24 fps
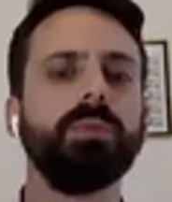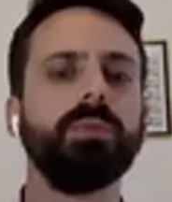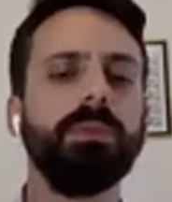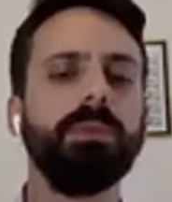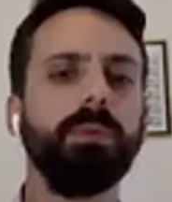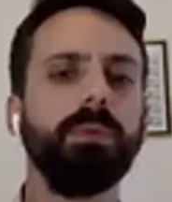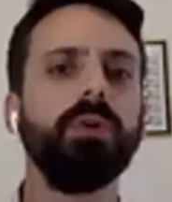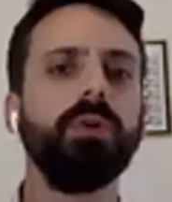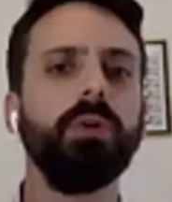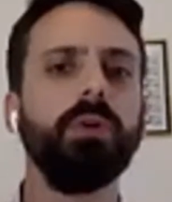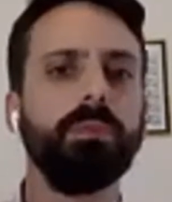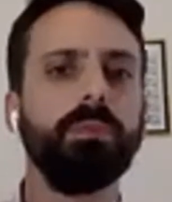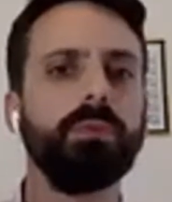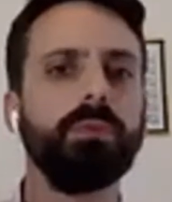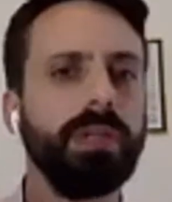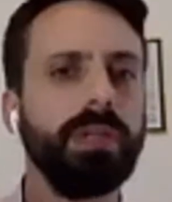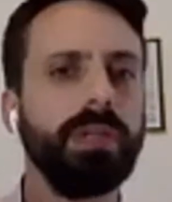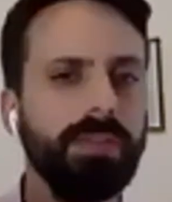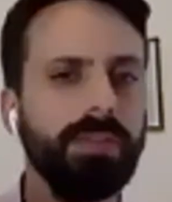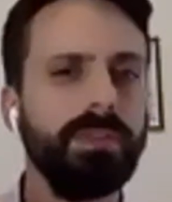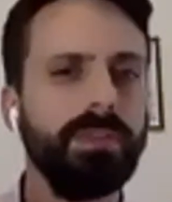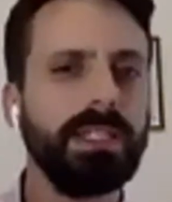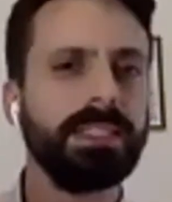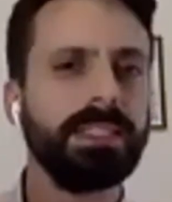people who
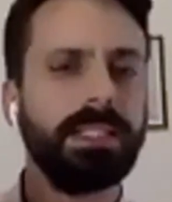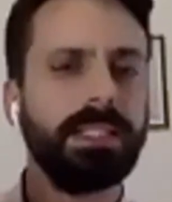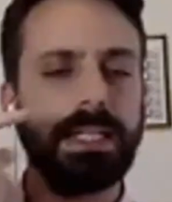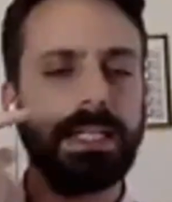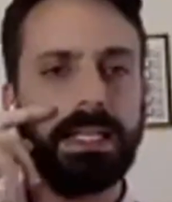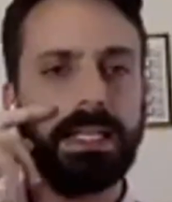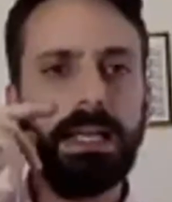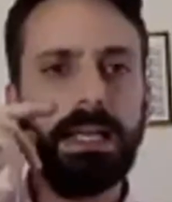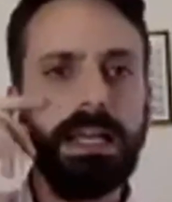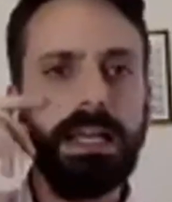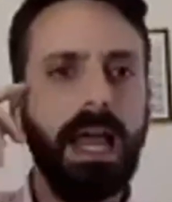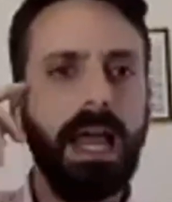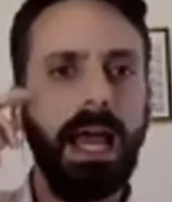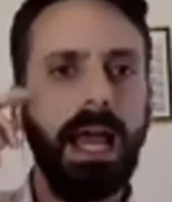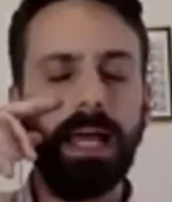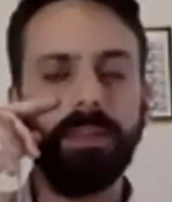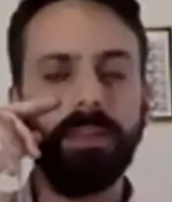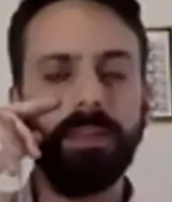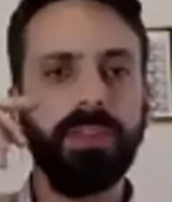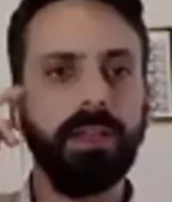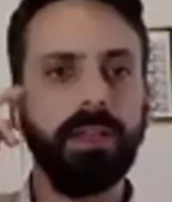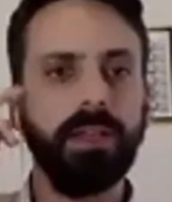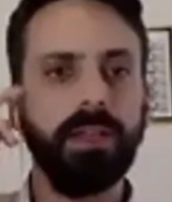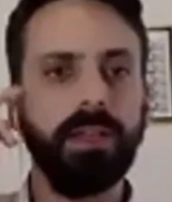previously
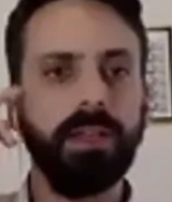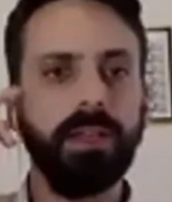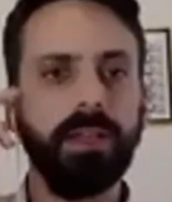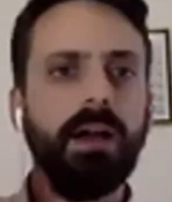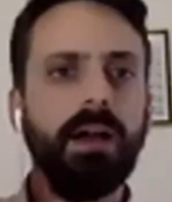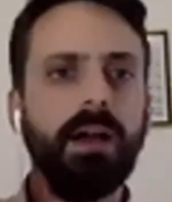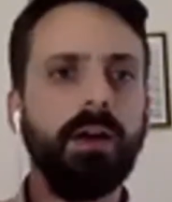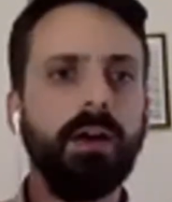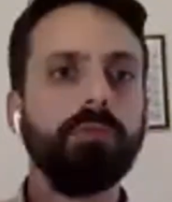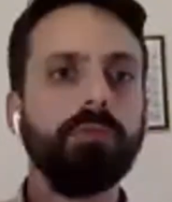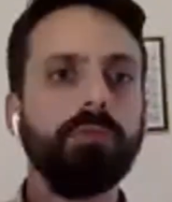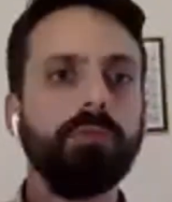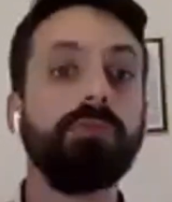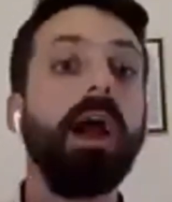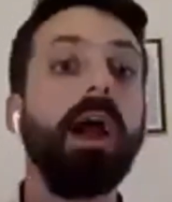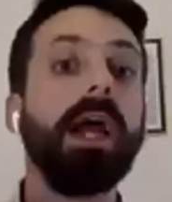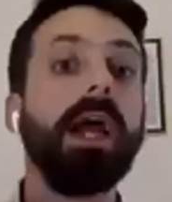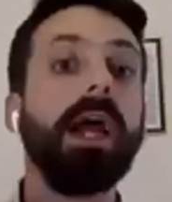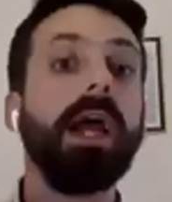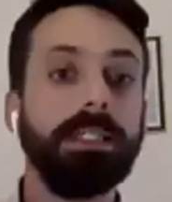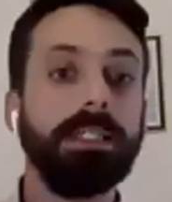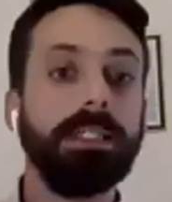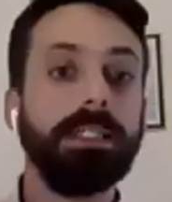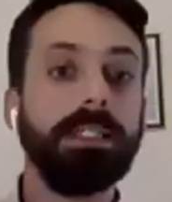had the, a
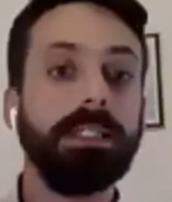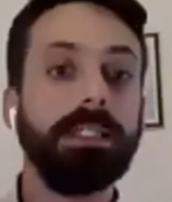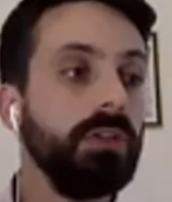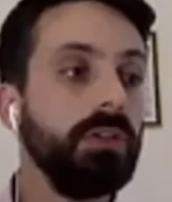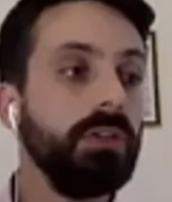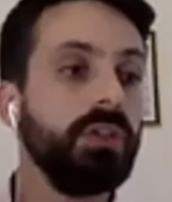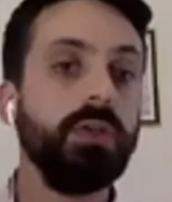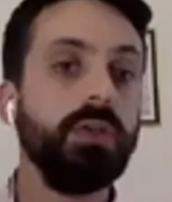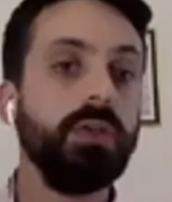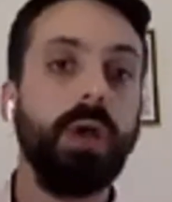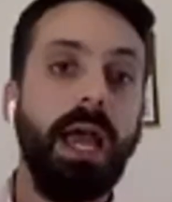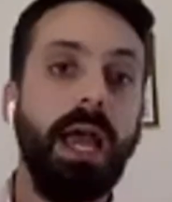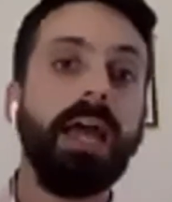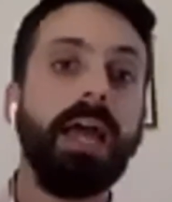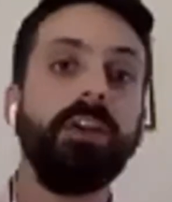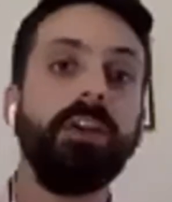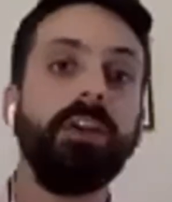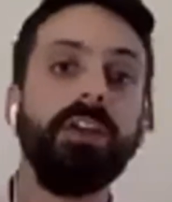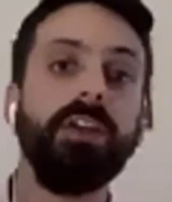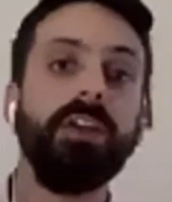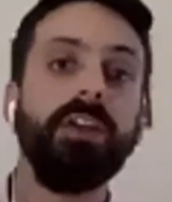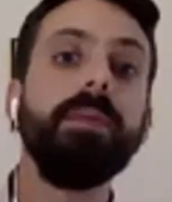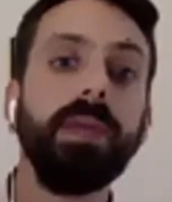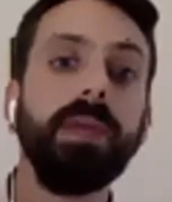right to
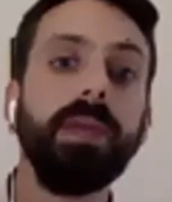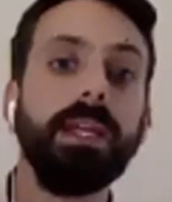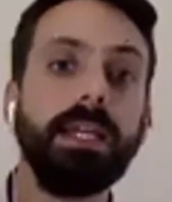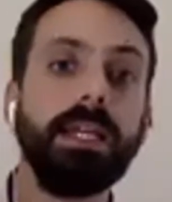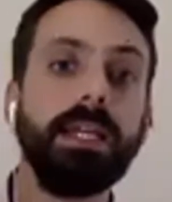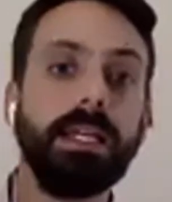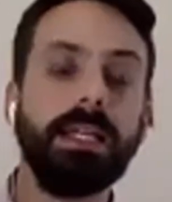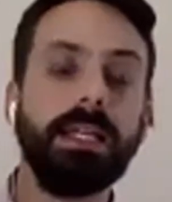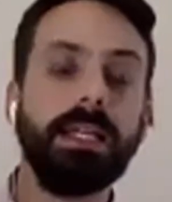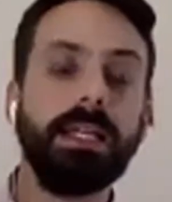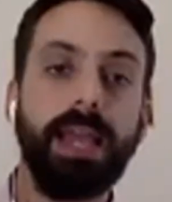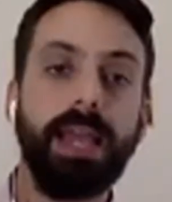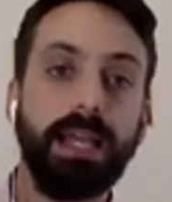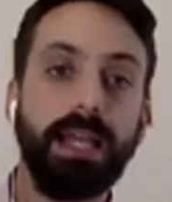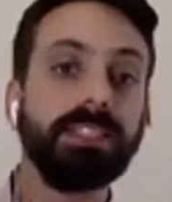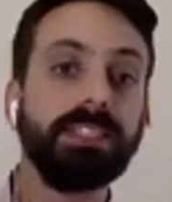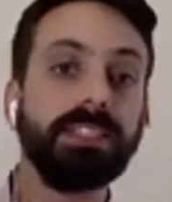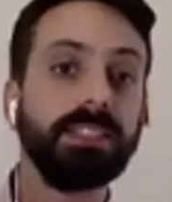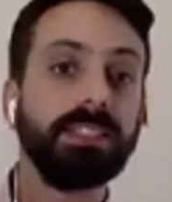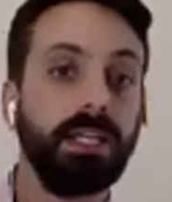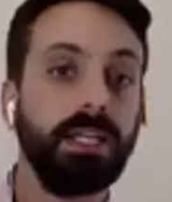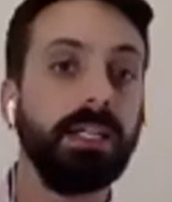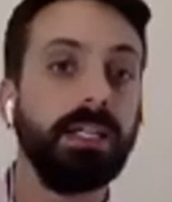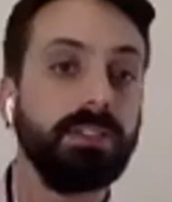anonymity in the
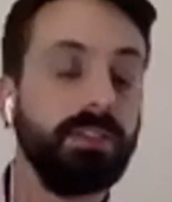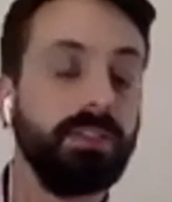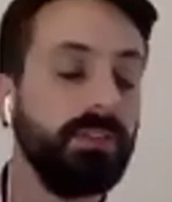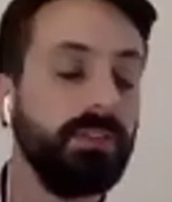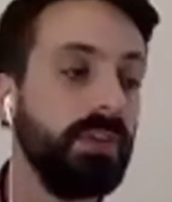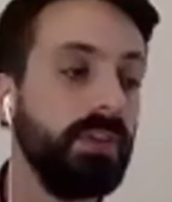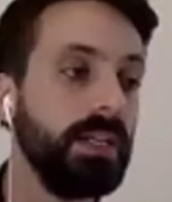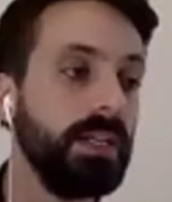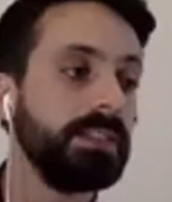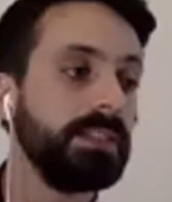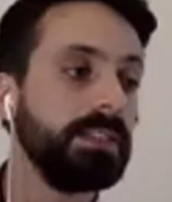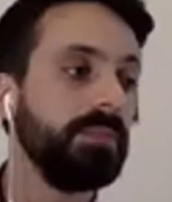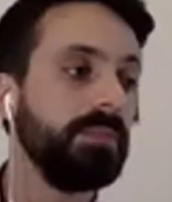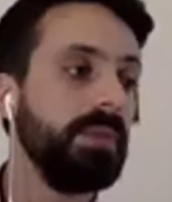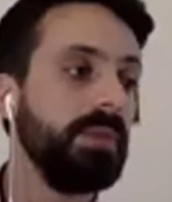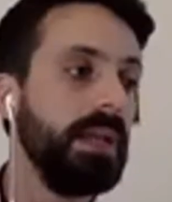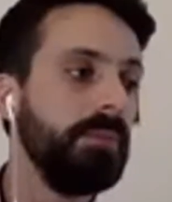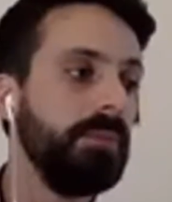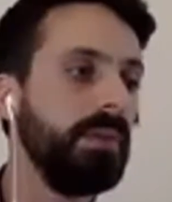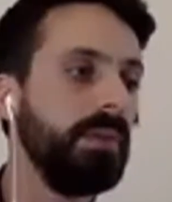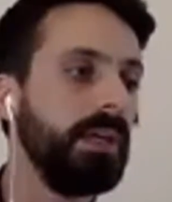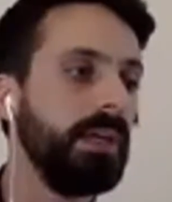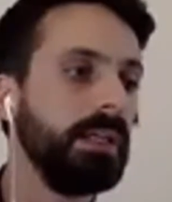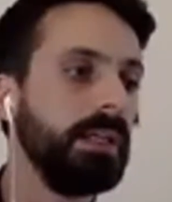exercise of the First
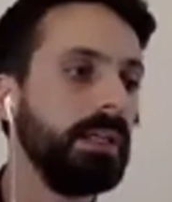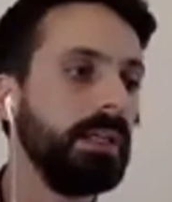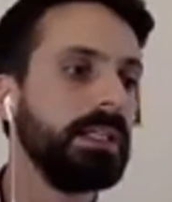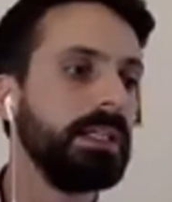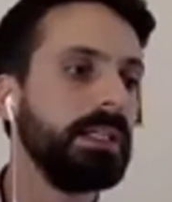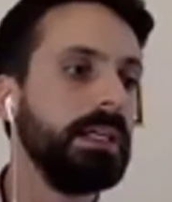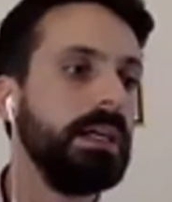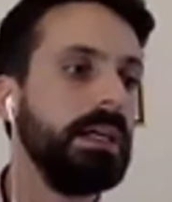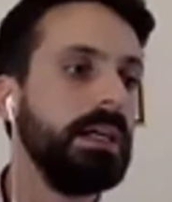Amendment,